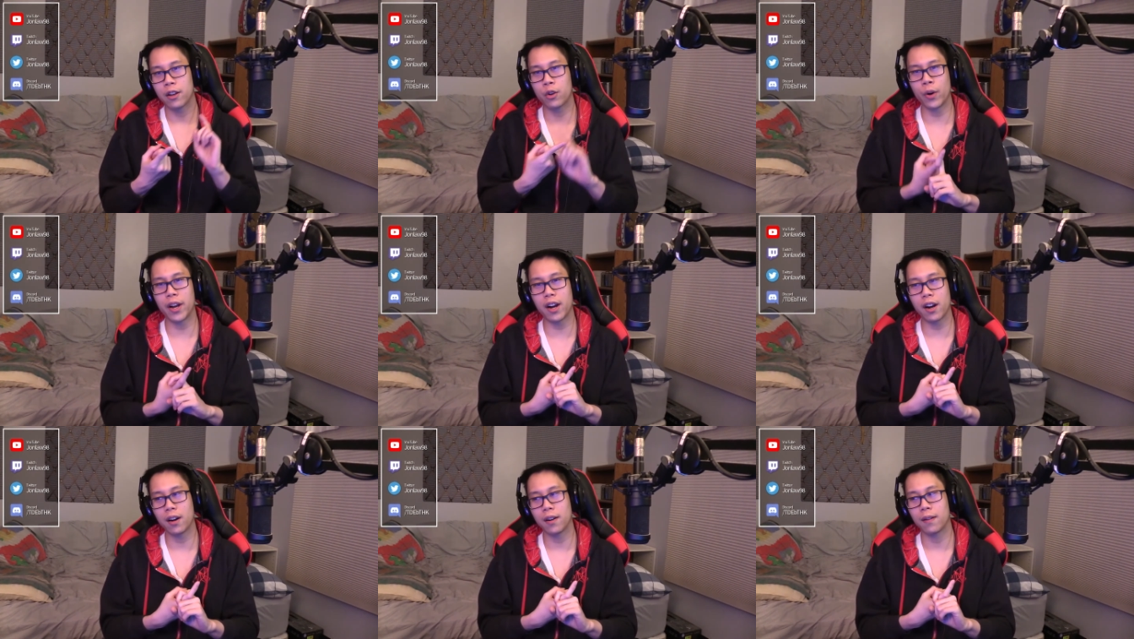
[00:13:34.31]

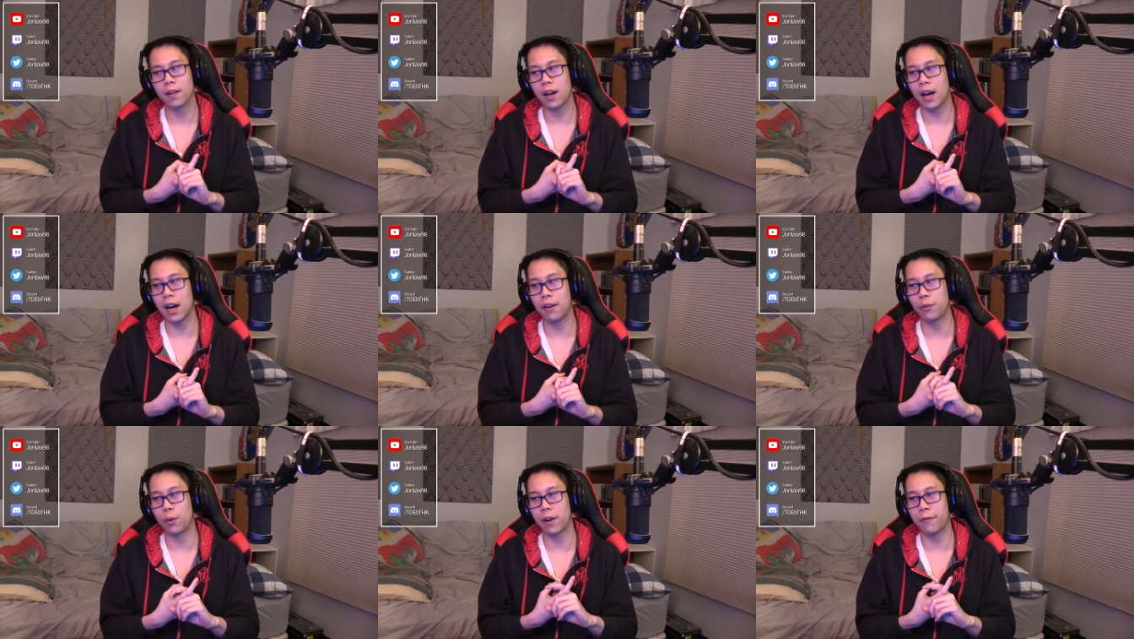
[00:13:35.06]
Twitter,
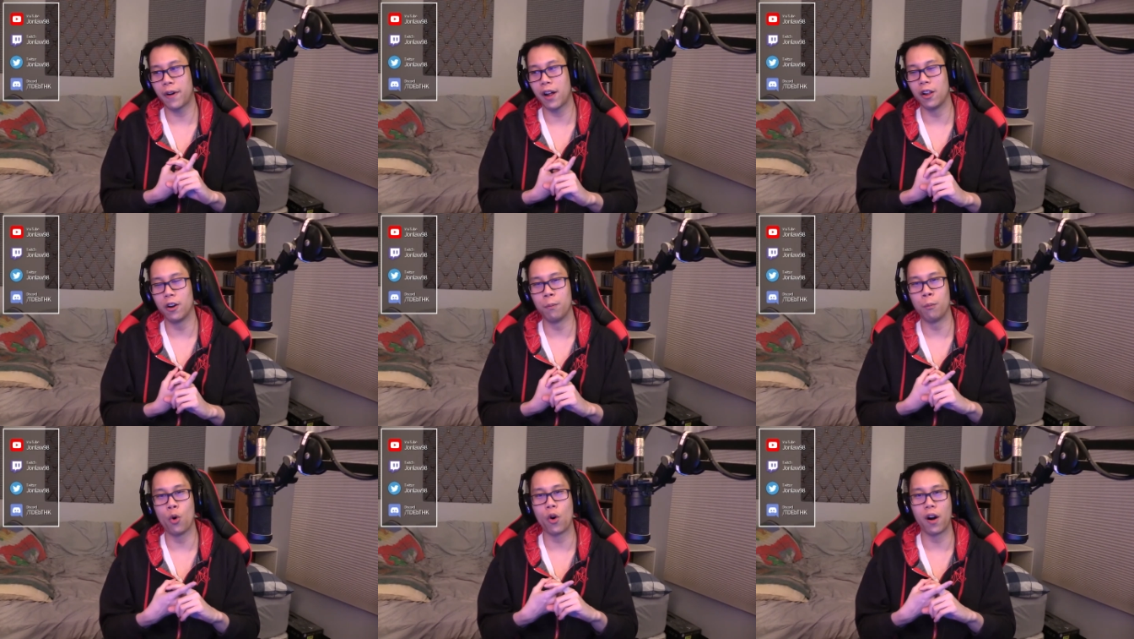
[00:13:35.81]
if you want to follow
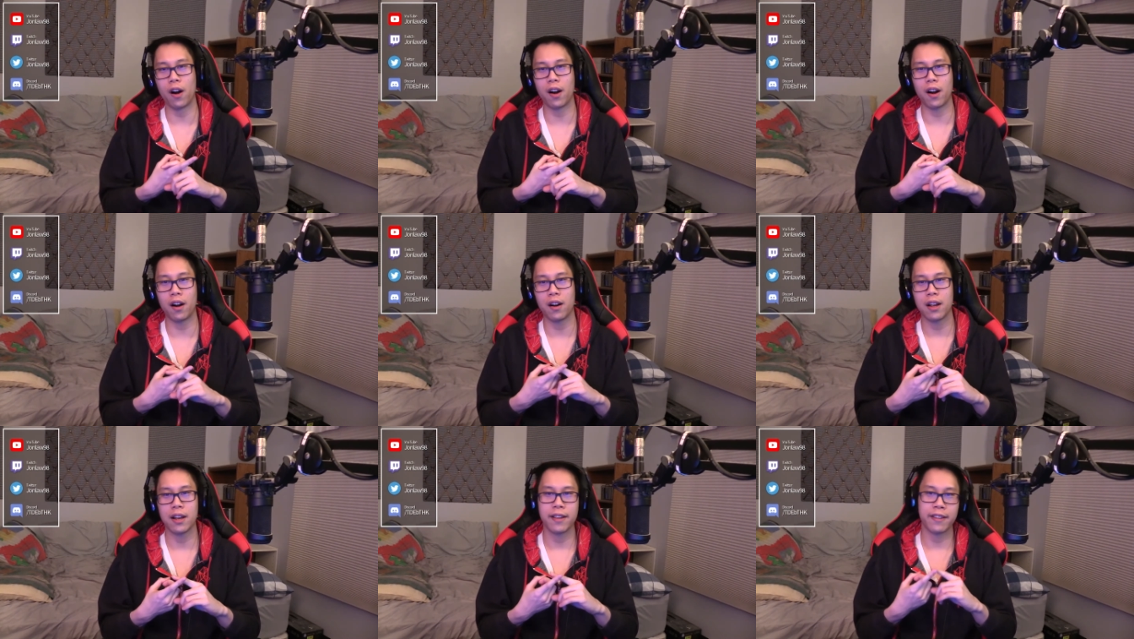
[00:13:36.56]
more
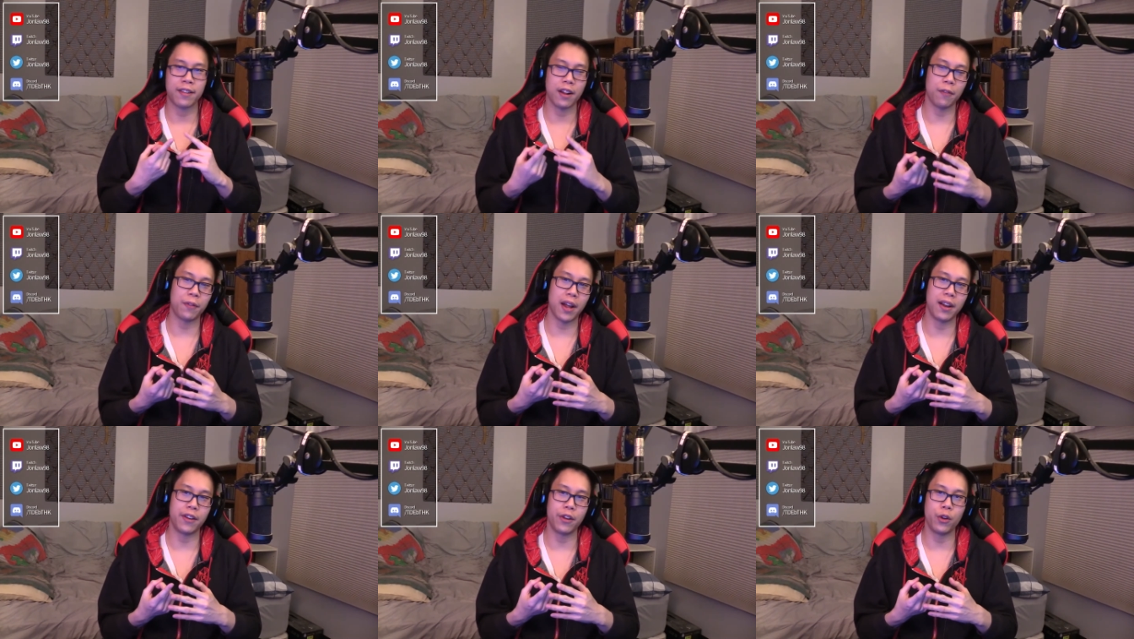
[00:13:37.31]
stuff that
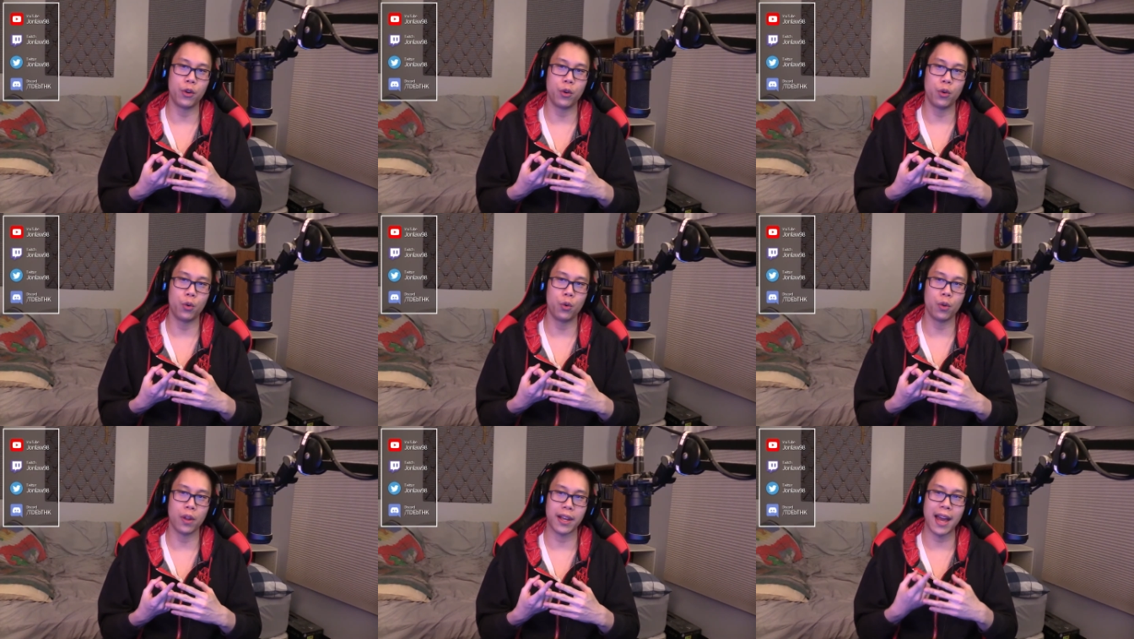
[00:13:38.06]
I
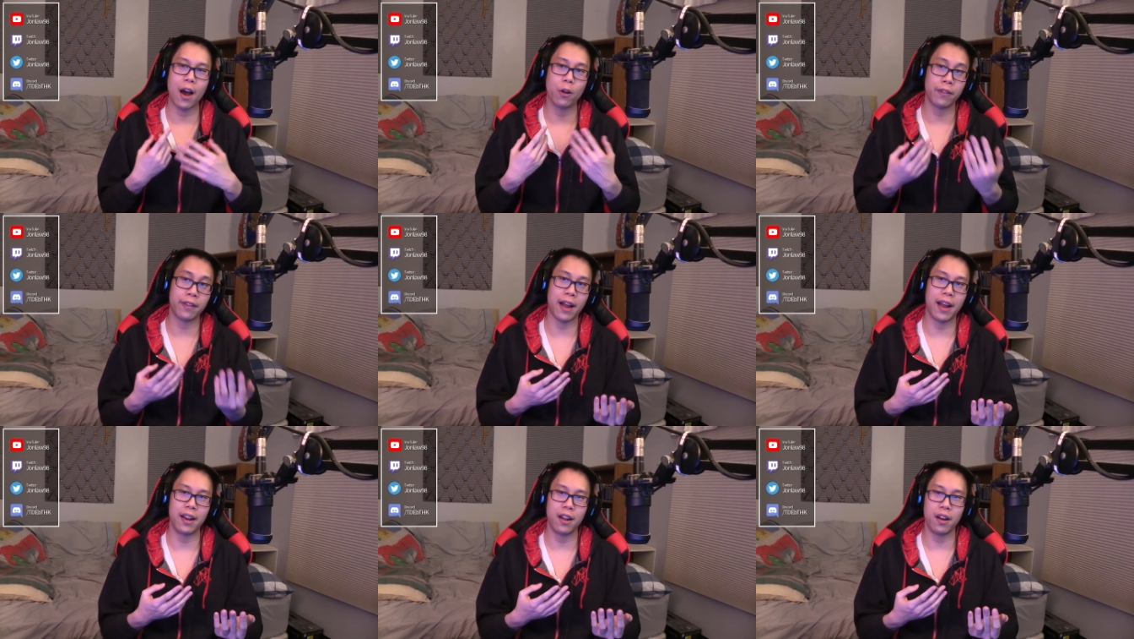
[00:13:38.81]
do, like,
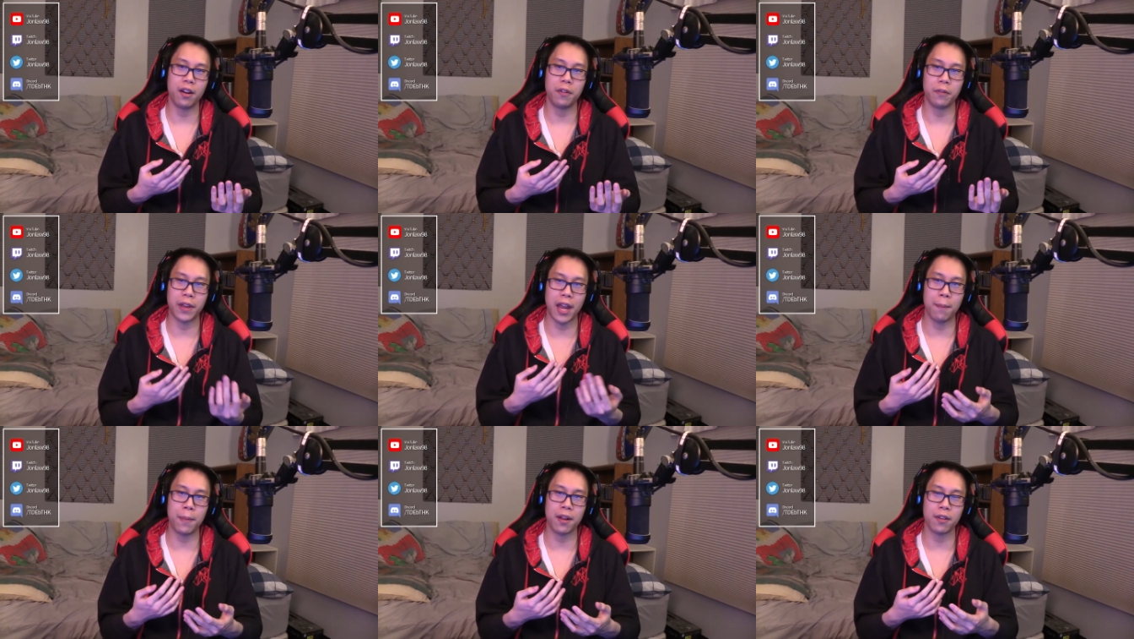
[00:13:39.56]
outside of
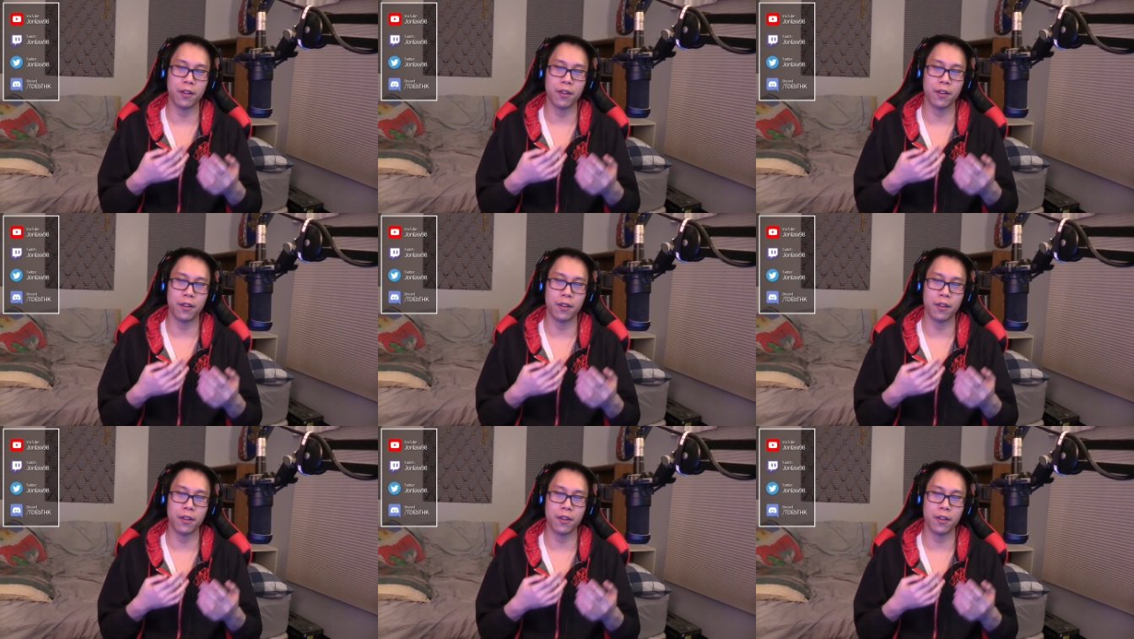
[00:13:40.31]
gaming.